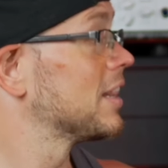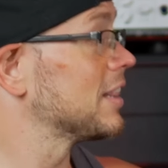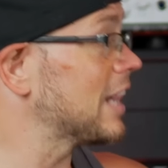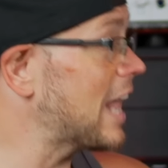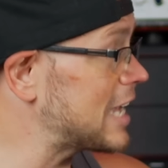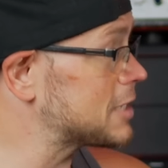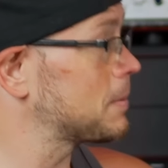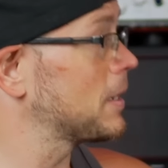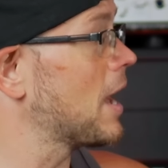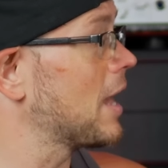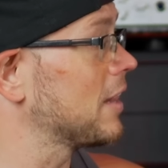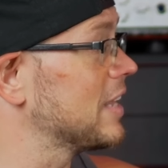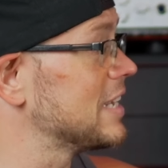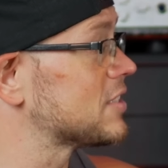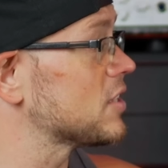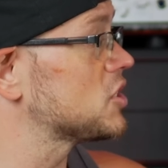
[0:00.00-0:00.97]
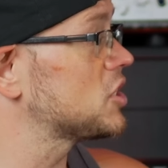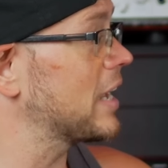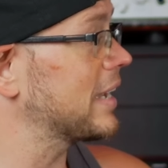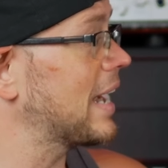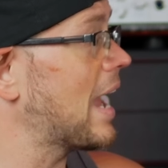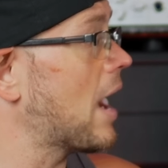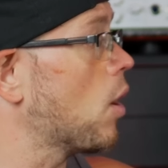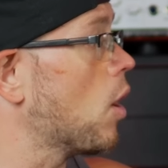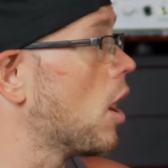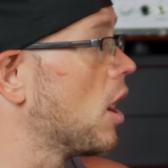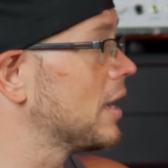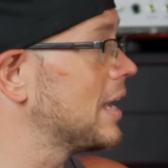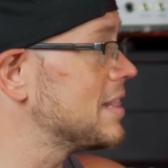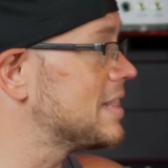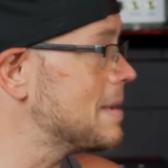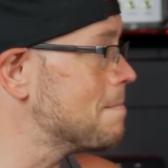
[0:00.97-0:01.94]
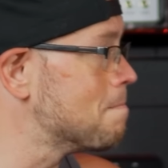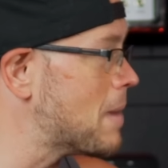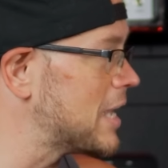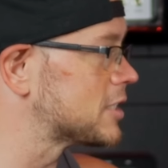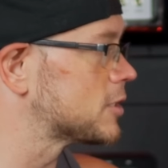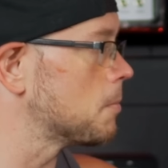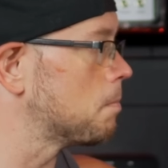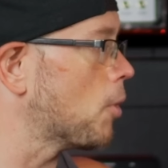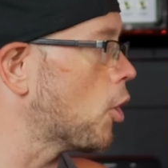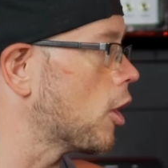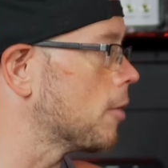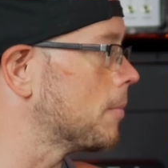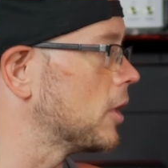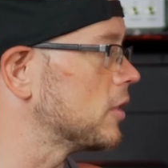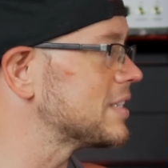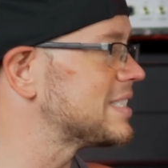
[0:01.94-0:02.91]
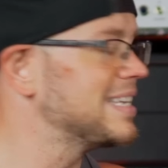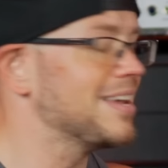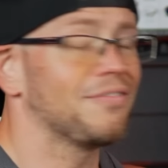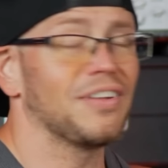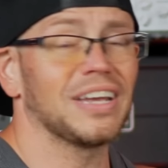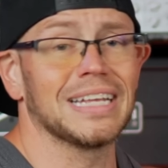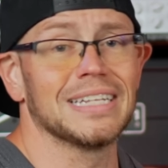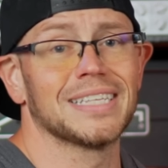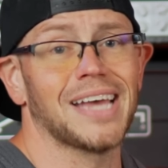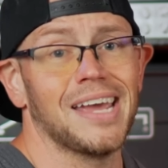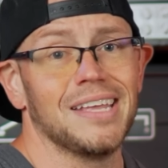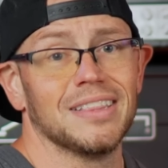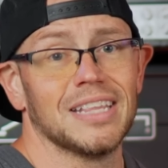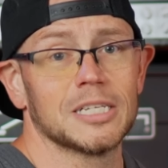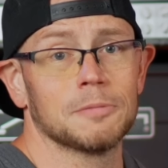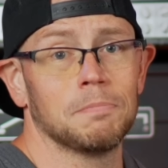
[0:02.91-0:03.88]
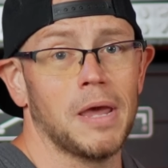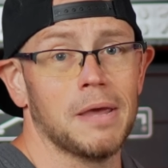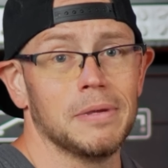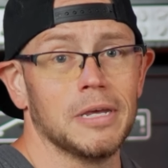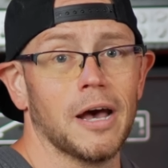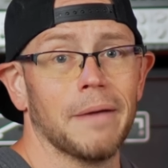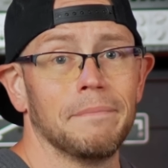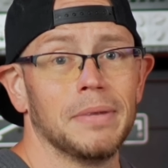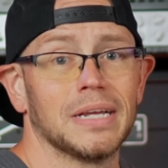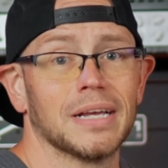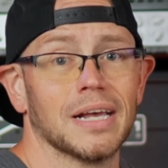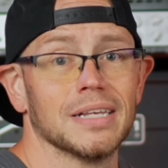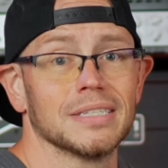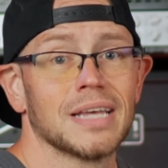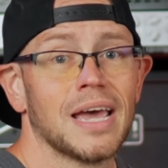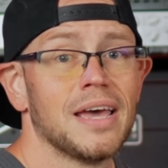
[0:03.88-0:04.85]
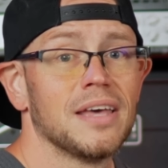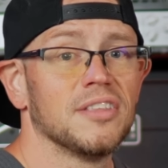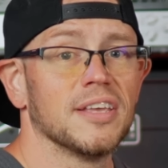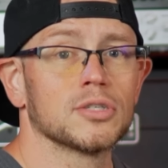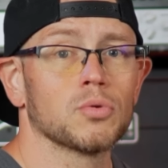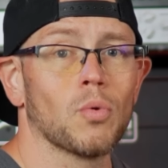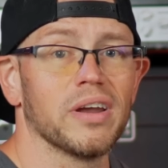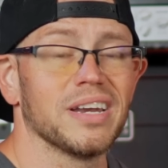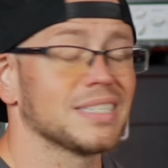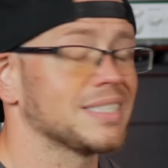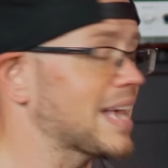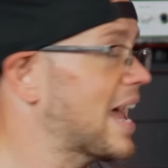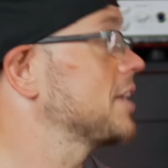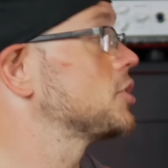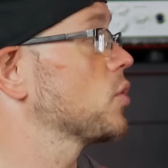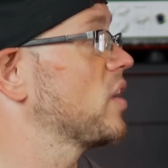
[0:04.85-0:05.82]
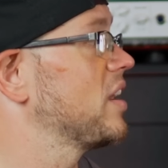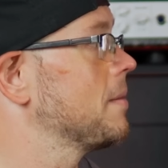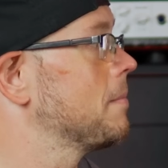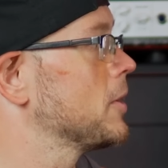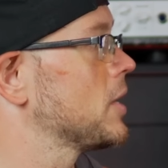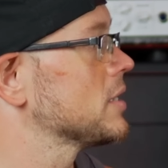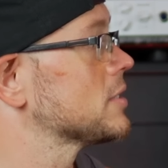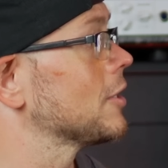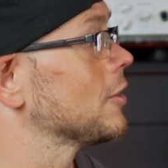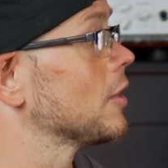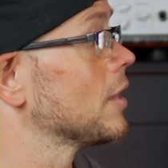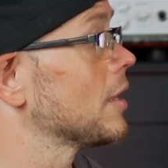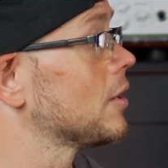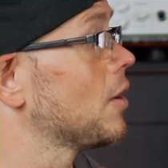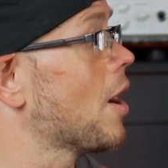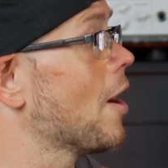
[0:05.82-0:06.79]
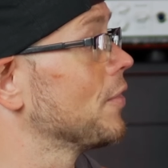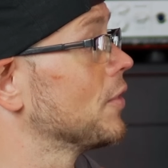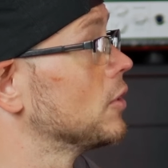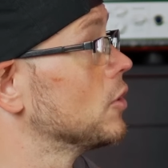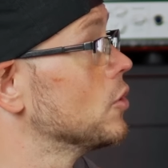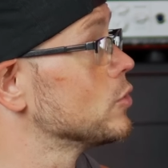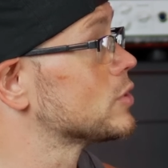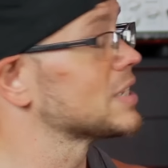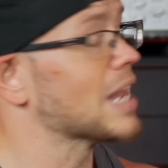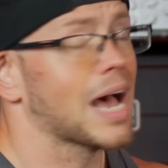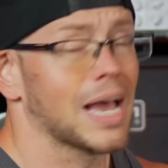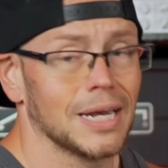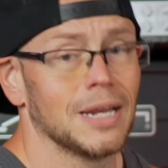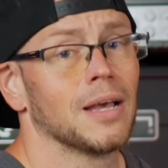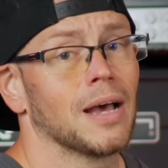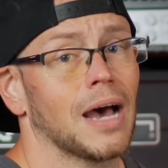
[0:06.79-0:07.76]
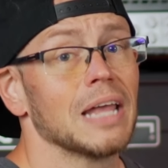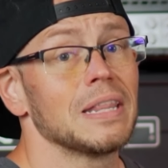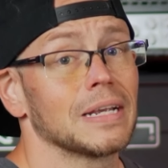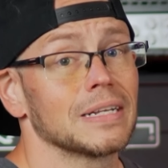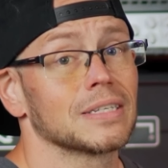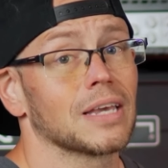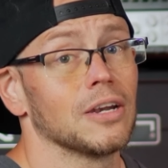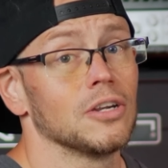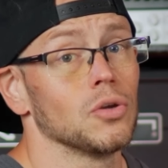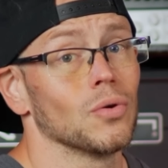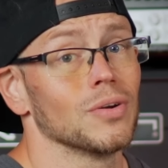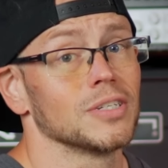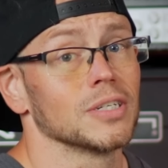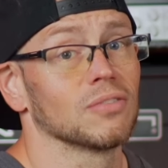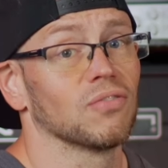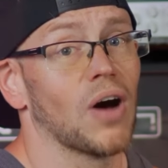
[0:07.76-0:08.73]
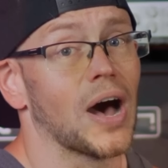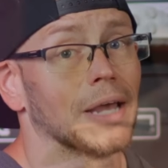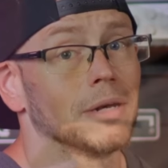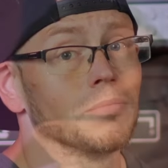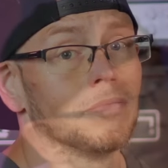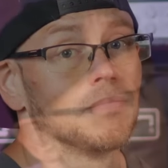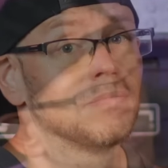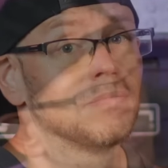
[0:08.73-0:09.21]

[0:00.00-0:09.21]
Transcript: Last but not least, let's check it out on the Mezzabarba. Let's see if it can tighten this baby up because this one is saturated, but it's a little on the loose side. I think it's gonna do it just fine.